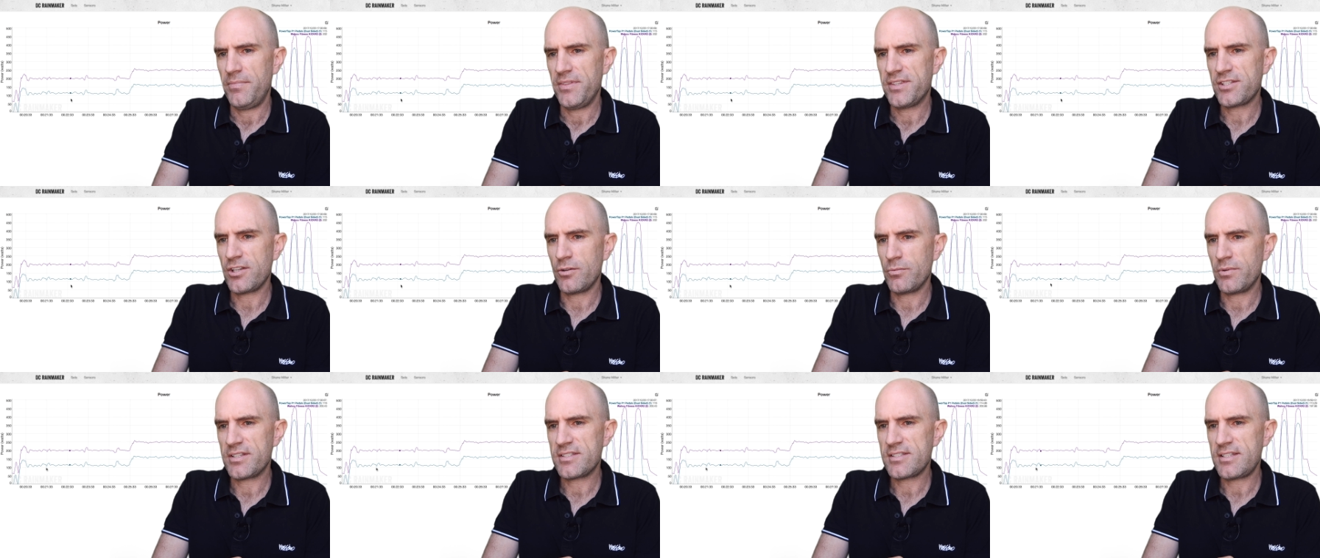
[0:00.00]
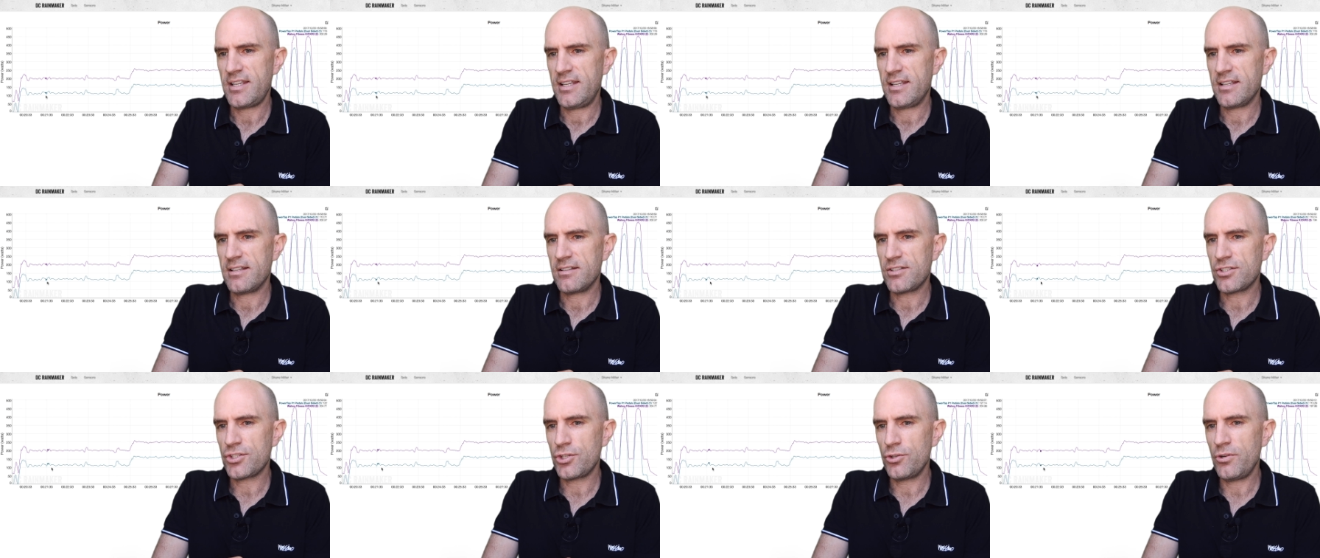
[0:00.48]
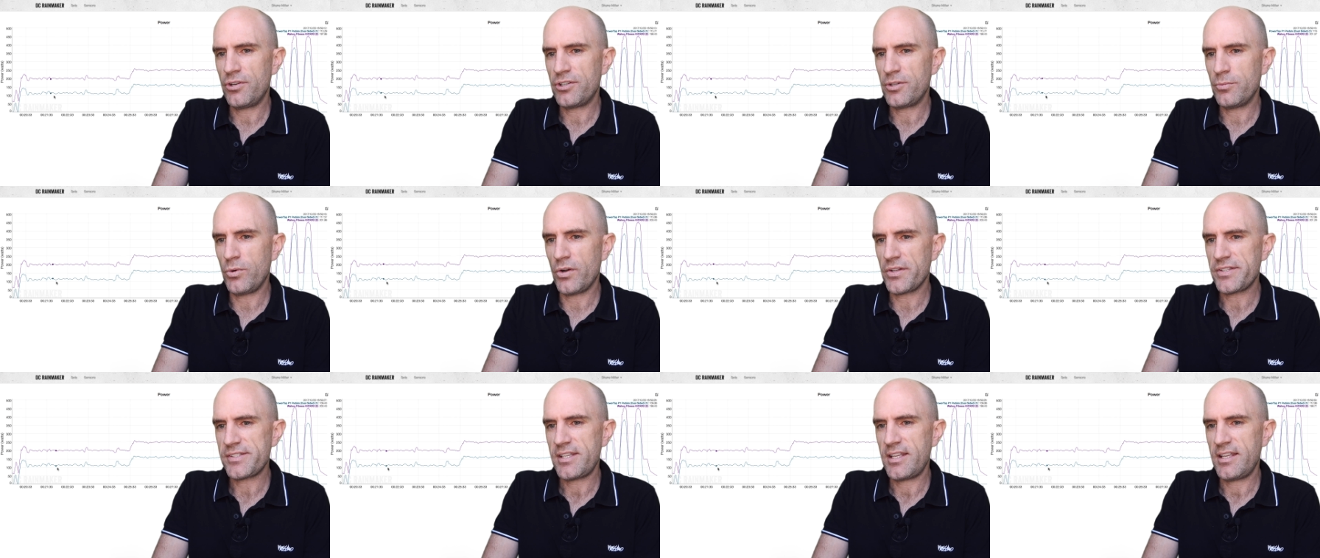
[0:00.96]
So we're seeing 200
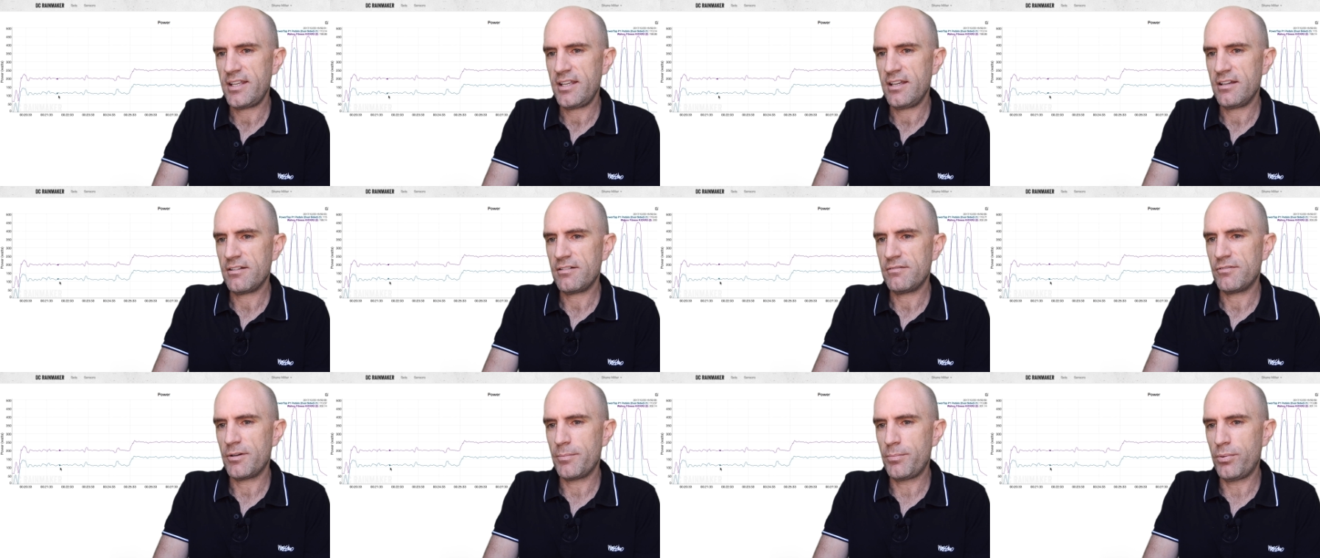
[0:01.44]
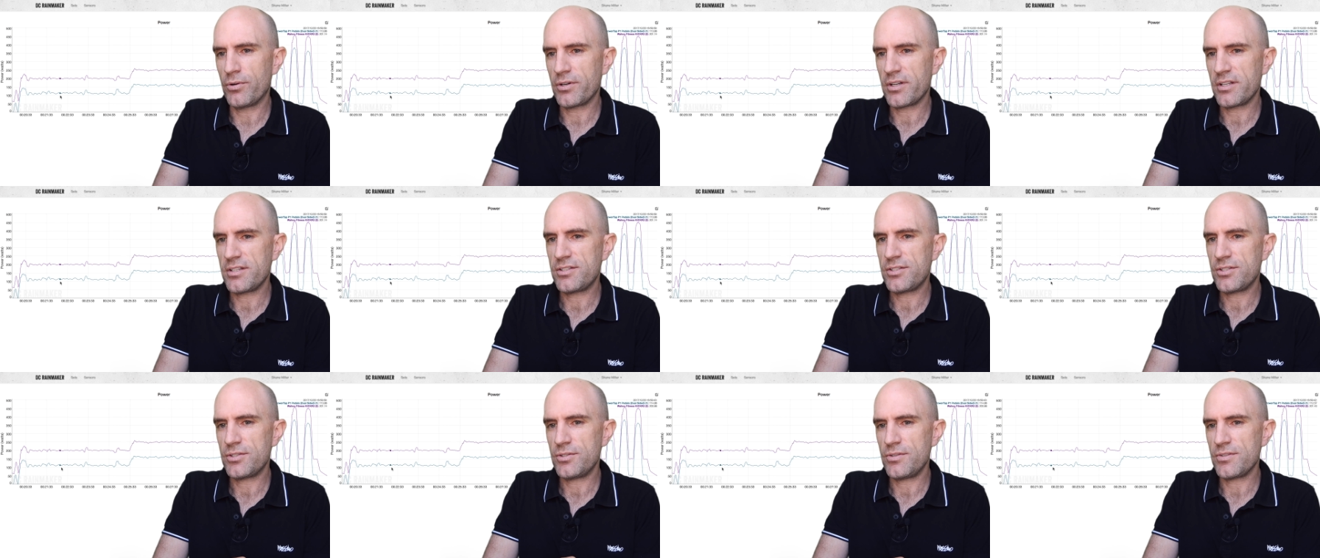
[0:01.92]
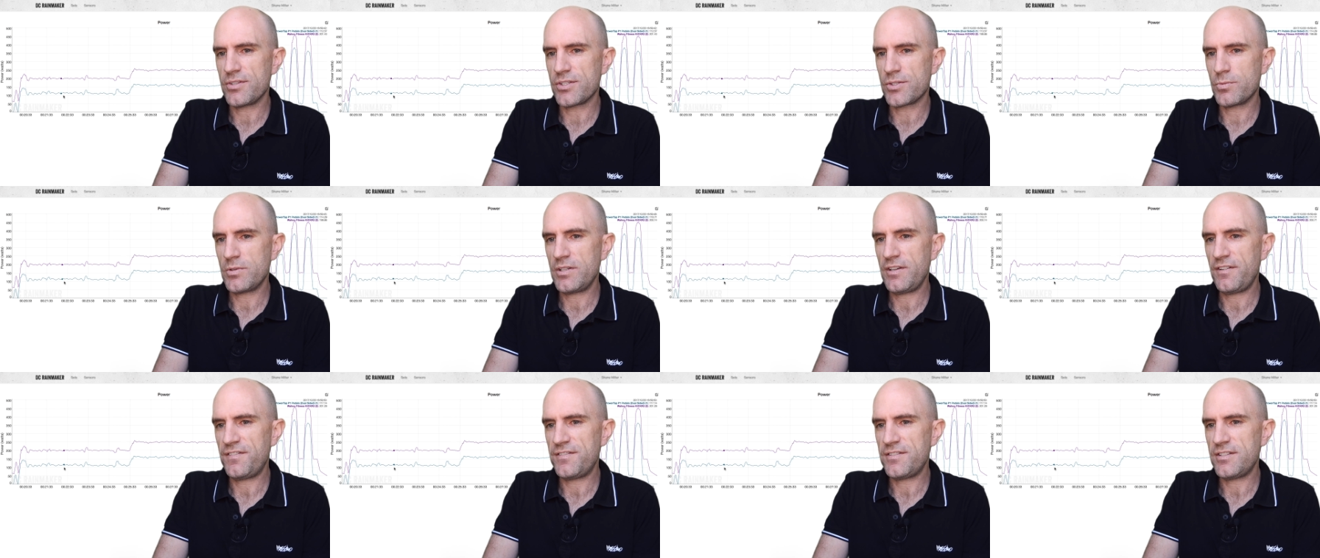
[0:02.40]
watts here reported to
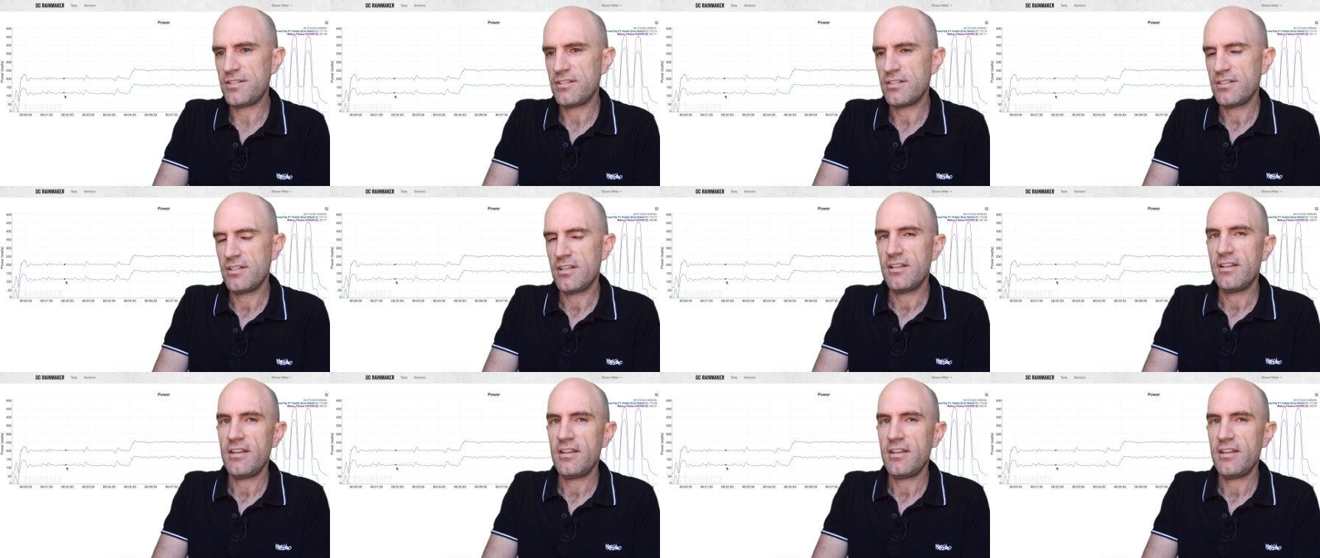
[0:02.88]
Zwift